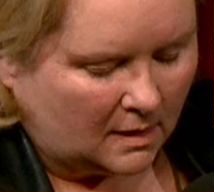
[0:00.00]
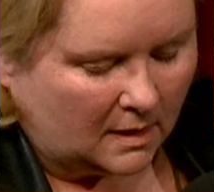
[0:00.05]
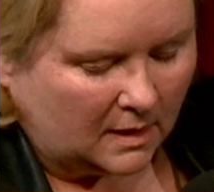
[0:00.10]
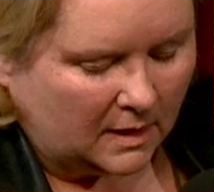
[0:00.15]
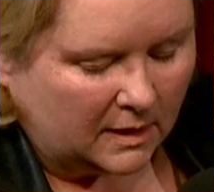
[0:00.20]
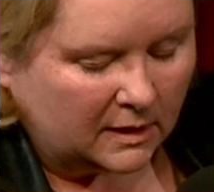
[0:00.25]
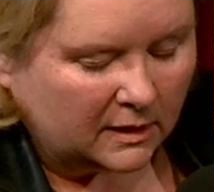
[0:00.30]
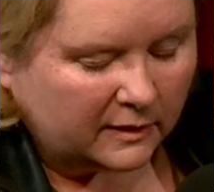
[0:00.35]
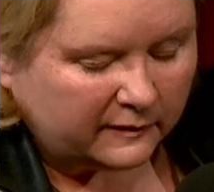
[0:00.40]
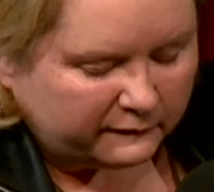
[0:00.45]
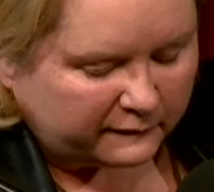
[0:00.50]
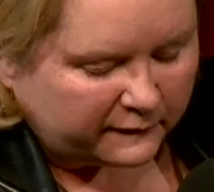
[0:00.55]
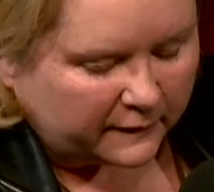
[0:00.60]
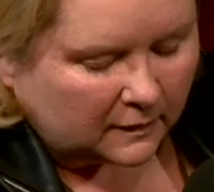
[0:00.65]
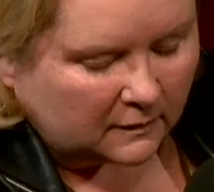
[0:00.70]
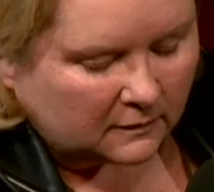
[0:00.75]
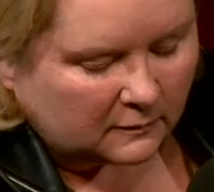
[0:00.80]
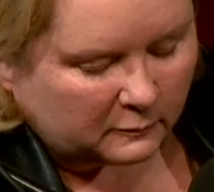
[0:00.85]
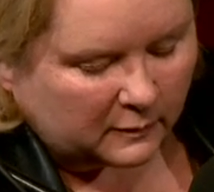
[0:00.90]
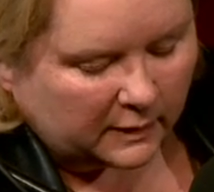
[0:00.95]
he had
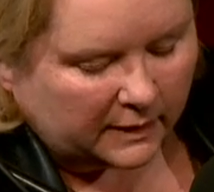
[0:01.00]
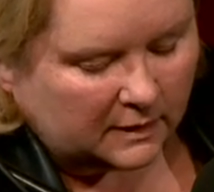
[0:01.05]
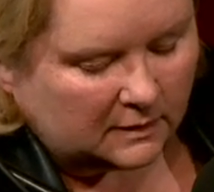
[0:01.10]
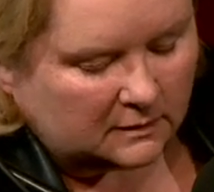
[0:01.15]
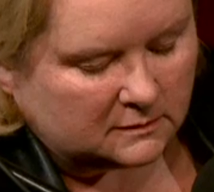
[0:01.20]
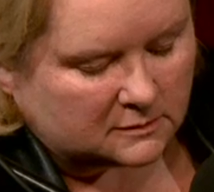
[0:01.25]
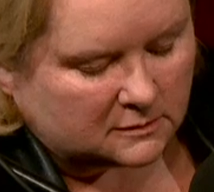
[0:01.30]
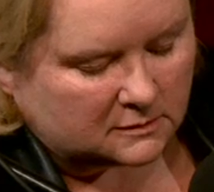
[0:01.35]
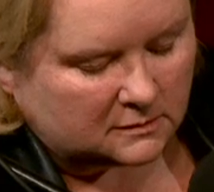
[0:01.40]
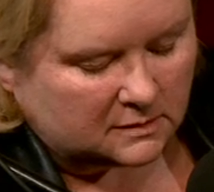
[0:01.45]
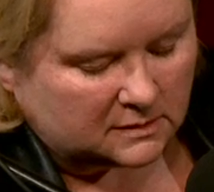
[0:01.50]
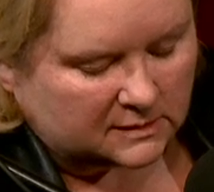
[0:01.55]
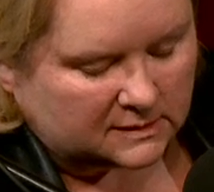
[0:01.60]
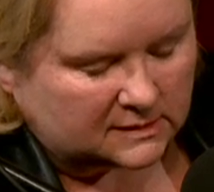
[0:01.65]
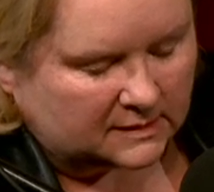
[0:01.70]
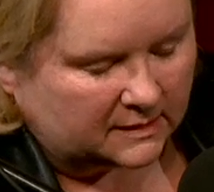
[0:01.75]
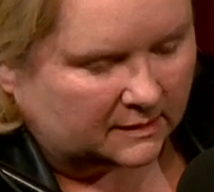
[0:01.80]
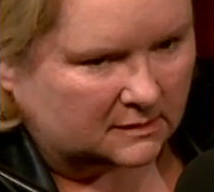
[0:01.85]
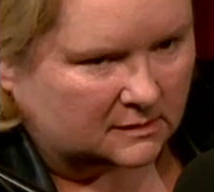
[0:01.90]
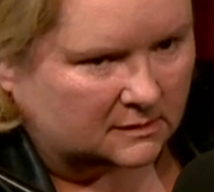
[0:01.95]
found a way to
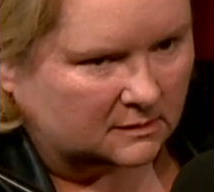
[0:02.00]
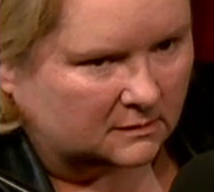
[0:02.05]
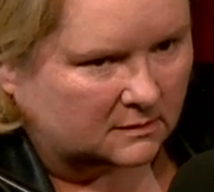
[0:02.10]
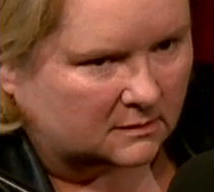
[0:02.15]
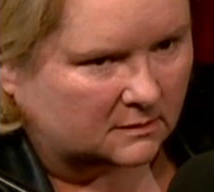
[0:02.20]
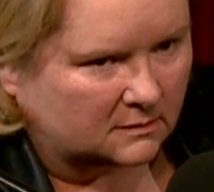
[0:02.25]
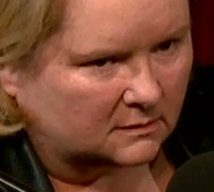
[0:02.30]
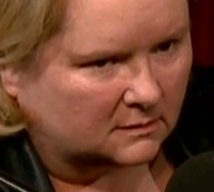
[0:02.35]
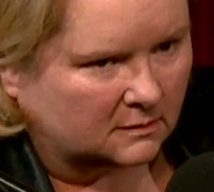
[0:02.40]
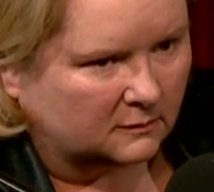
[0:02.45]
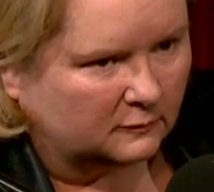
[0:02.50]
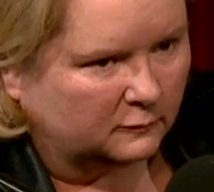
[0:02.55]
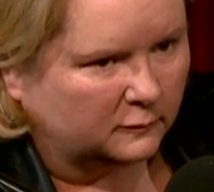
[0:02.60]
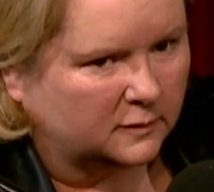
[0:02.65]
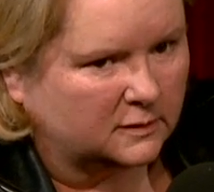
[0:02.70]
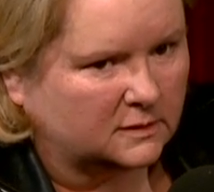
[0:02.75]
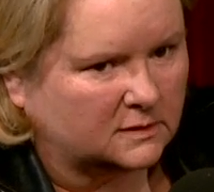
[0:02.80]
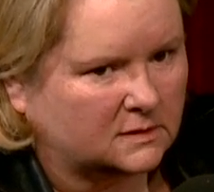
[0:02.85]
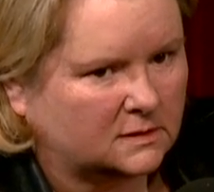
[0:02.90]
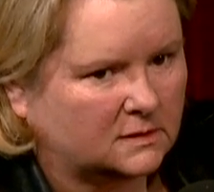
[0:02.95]
discuss it that
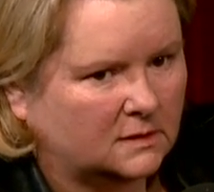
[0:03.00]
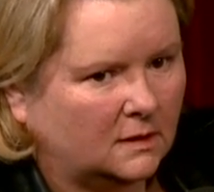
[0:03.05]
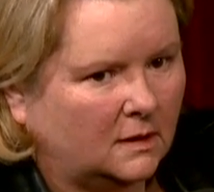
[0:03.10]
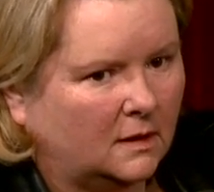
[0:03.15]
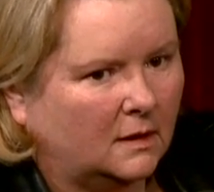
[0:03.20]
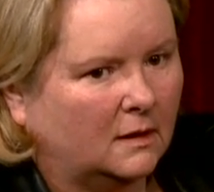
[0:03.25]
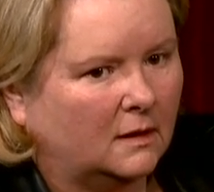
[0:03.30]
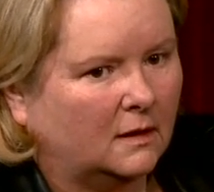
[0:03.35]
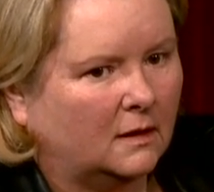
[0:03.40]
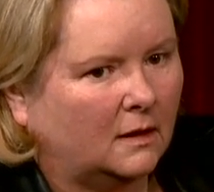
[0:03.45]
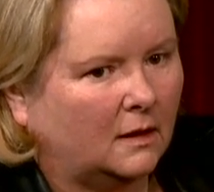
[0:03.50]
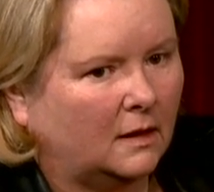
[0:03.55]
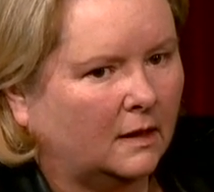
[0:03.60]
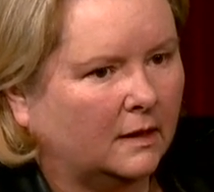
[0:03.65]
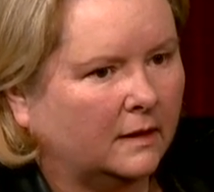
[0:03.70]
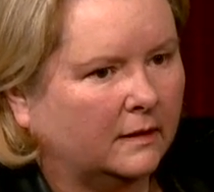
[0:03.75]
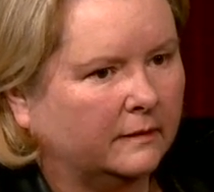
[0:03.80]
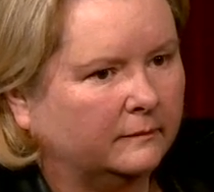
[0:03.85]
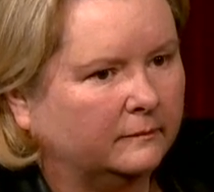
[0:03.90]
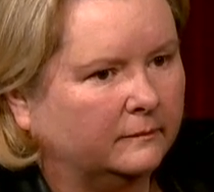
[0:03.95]
was
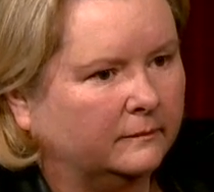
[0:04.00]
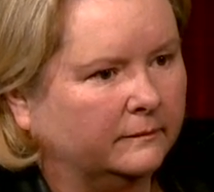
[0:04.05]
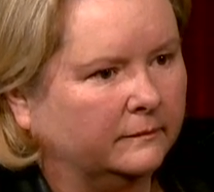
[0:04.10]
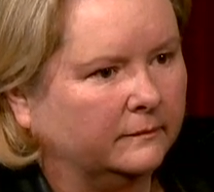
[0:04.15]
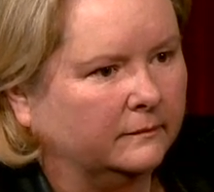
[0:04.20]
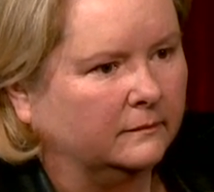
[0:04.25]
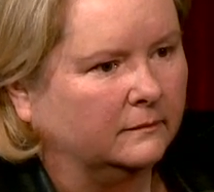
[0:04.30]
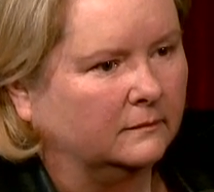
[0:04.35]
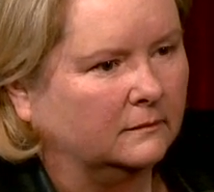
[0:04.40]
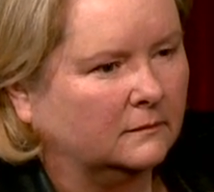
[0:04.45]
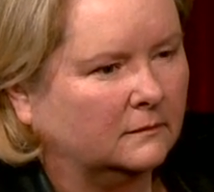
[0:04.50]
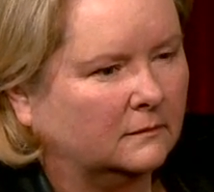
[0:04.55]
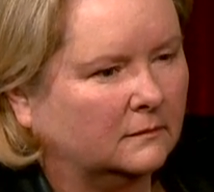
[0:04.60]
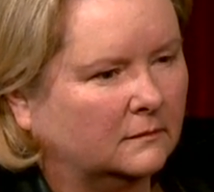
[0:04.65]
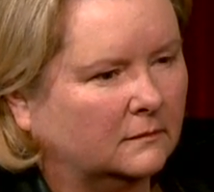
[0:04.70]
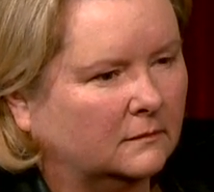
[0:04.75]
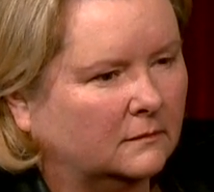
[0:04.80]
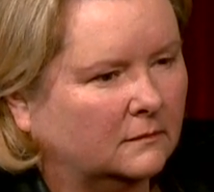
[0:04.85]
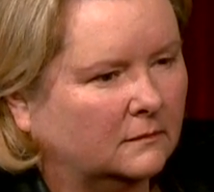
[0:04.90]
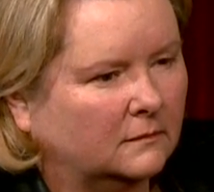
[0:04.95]
um,
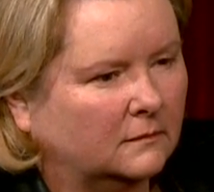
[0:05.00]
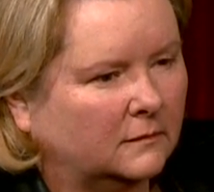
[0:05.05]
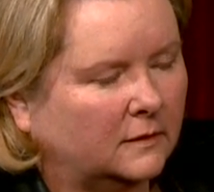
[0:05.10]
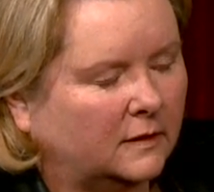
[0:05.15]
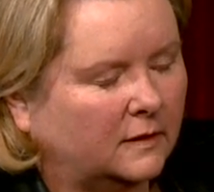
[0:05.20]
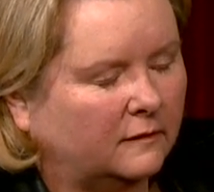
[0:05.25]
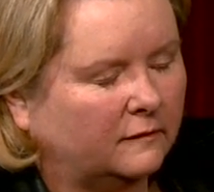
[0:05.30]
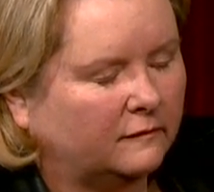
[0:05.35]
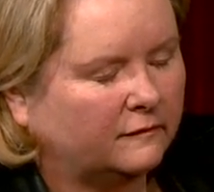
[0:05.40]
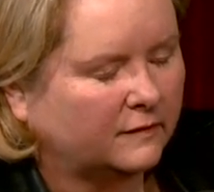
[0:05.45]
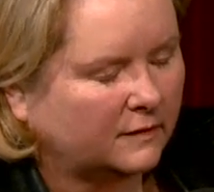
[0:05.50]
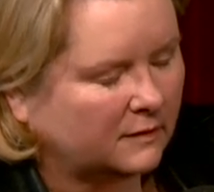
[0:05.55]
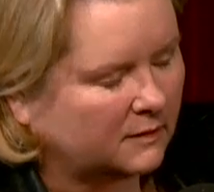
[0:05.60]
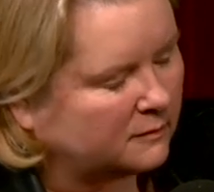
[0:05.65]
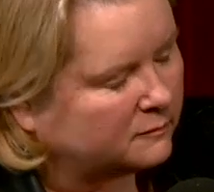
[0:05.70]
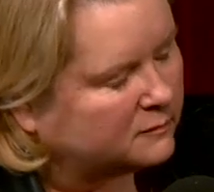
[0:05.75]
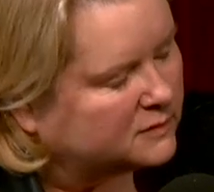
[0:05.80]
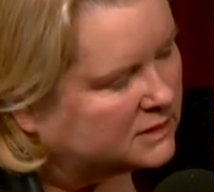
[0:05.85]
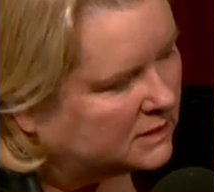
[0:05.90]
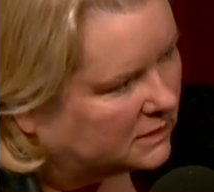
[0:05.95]
very
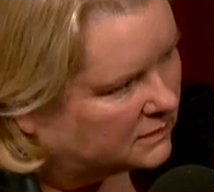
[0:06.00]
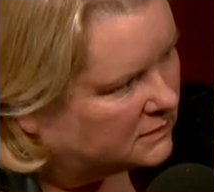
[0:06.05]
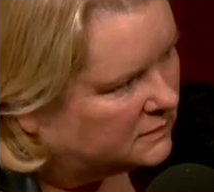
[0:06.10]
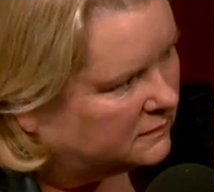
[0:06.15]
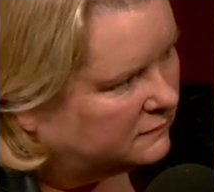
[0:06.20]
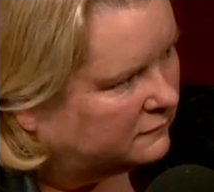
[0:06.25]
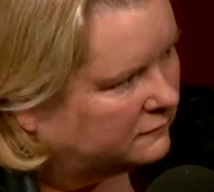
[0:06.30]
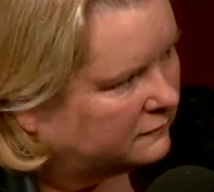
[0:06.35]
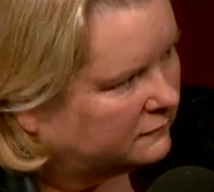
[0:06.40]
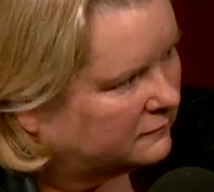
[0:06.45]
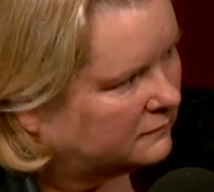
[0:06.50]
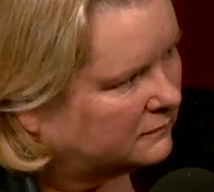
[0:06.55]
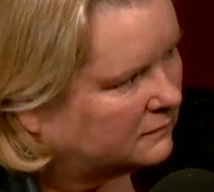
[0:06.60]
objective.